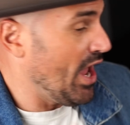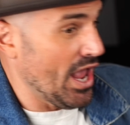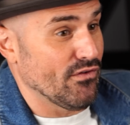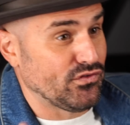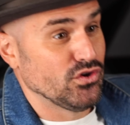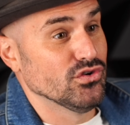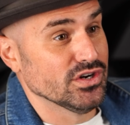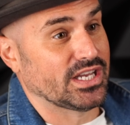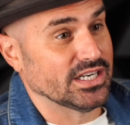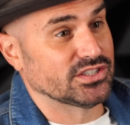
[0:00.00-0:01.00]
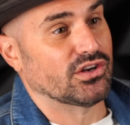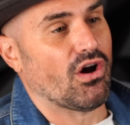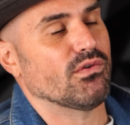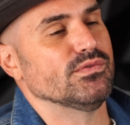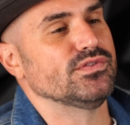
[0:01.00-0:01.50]
if you look at a
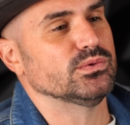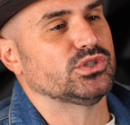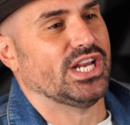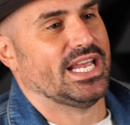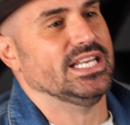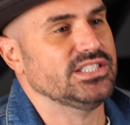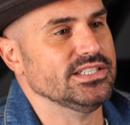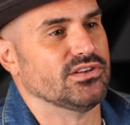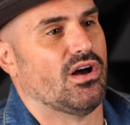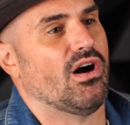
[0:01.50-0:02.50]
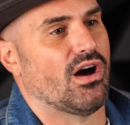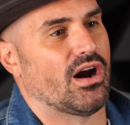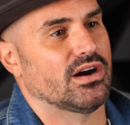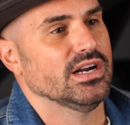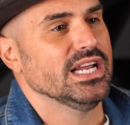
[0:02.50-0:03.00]
cigar review, chances
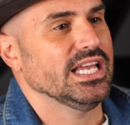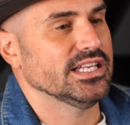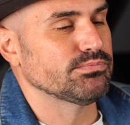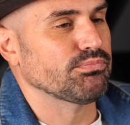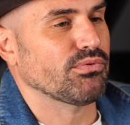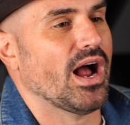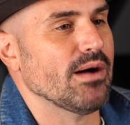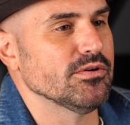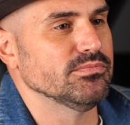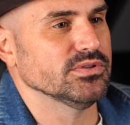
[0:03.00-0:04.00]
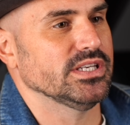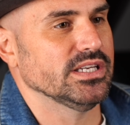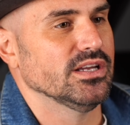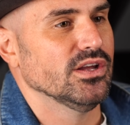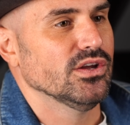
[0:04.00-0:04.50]
are it's
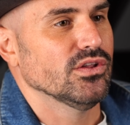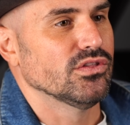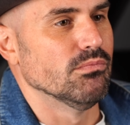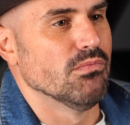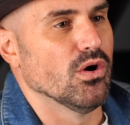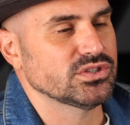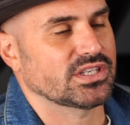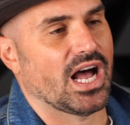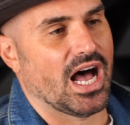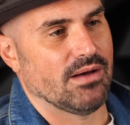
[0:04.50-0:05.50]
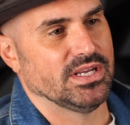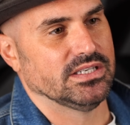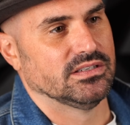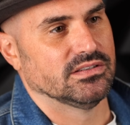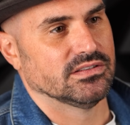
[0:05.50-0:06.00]
probably the most
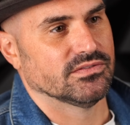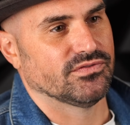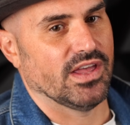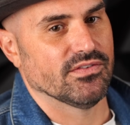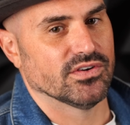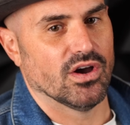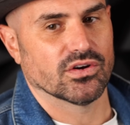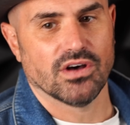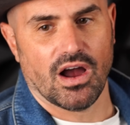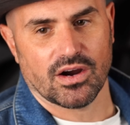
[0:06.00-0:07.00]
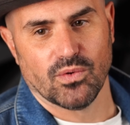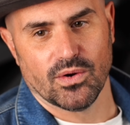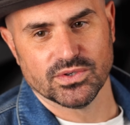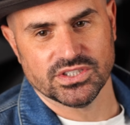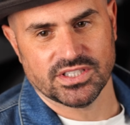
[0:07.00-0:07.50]
common flavor note. Clark, what
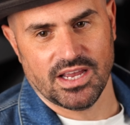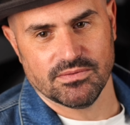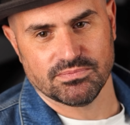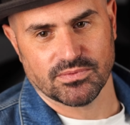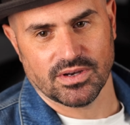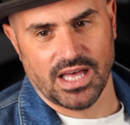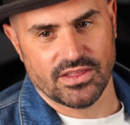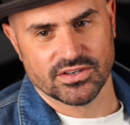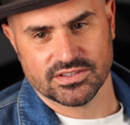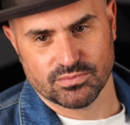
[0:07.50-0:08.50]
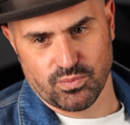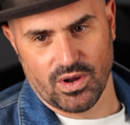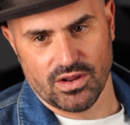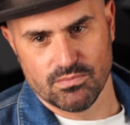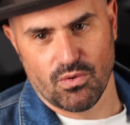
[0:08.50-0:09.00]
would you say? Leather's
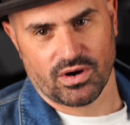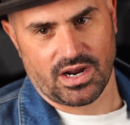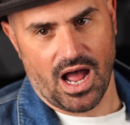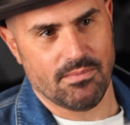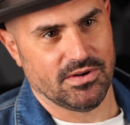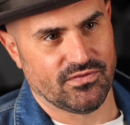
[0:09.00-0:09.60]
one of the more common